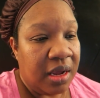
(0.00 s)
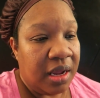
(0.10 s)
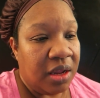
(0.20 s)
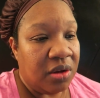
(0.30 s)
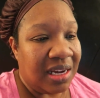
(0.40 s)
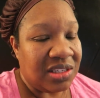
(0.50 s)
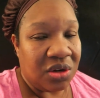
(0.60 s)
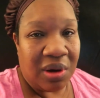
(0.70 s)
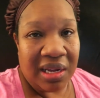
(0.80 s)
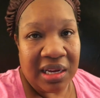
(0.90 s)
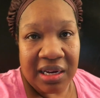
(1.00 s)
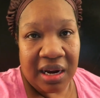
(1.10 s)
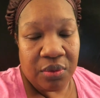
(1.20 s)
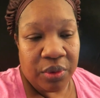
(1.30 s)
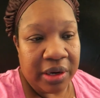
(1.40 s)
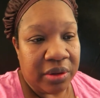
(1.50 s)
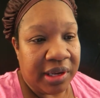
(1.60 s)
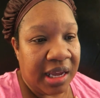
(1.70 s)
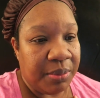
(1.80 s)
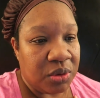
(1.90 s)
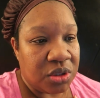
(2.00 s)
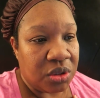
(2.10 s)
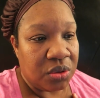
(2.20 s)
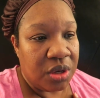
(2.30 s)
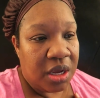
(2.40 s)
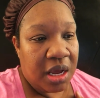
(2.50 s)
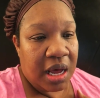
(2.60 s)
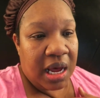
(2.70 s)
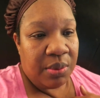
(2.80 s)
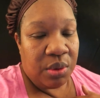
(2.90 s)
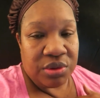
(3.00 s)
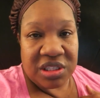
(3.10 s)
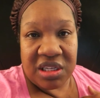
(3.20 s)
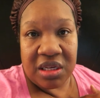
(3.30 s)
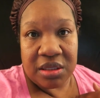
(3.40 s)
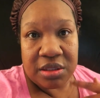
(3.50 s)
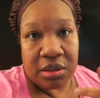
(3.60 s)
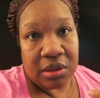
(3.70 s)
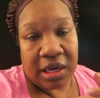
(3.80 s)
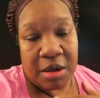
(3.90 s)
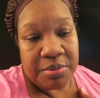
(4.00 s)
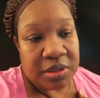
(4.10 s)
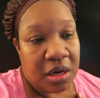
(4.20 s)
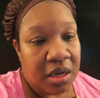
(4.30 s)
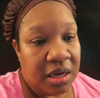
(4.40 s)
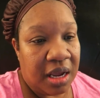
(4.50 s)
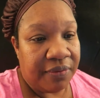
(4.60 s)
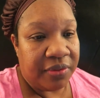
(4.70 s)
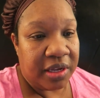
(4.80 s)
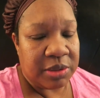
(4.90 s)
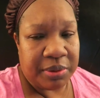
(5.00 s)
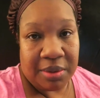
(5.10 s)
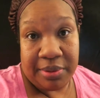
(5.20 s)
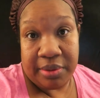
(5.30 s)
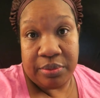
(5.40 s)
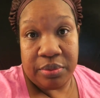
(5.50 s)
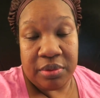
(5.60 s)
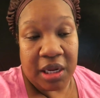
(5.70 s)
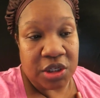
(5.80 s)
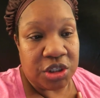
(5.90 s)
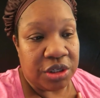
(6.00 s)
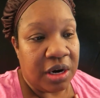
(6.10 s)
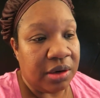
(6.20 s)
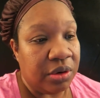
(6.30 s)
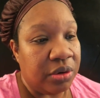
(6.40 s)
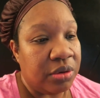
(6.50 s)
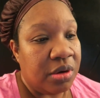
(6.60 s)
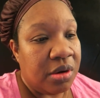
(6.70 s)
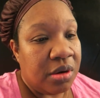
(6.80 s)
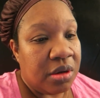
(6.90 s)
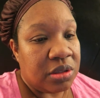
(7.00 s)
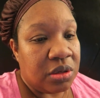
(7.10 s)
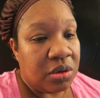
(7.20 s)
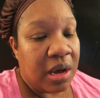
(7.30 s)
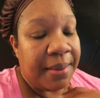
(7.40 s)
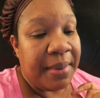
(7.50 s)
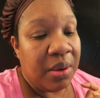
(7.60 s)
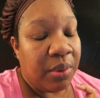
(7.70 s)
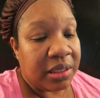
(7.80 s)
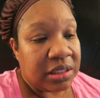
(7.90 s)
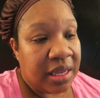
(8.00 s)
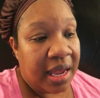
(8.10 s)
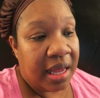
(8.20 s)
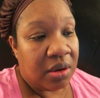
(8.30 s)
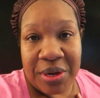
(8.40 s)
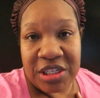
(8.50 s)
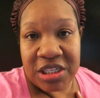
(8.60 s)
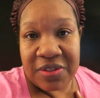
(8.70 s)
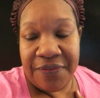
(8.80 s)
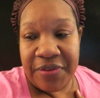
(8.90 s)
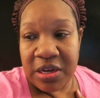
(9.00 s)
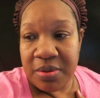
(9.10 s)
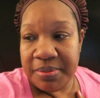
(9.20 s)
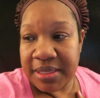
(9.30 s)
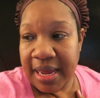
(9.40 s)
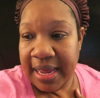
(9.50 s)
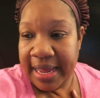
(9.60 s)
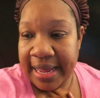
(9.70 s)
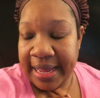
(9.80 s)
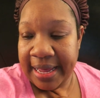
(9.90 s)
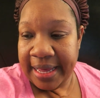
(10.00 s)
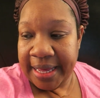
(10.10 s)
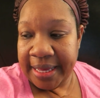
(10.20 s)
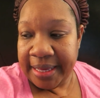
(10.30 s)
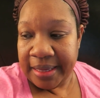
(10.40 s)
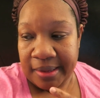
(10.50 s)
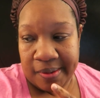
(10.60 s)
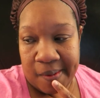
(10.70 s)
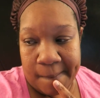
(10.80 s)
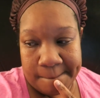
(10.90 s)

And you guys know I cut out regular cable, so I won't see it until it comes on Netflix, probably next year. I don't know. So I may watch that. So I just filmed a...